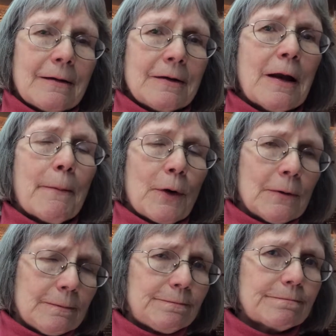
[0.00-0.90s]

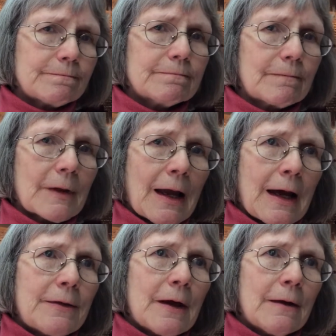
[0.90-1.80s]
number
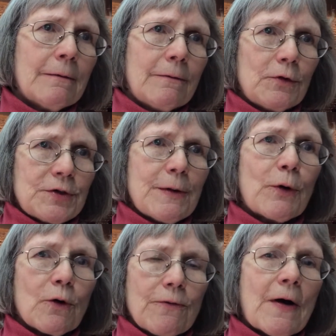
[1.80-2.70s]
at the
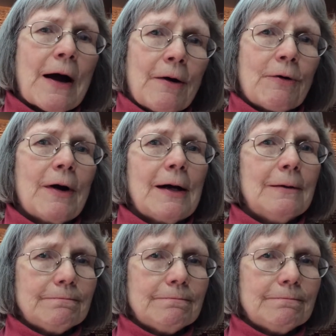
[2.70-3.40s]
typical firing rate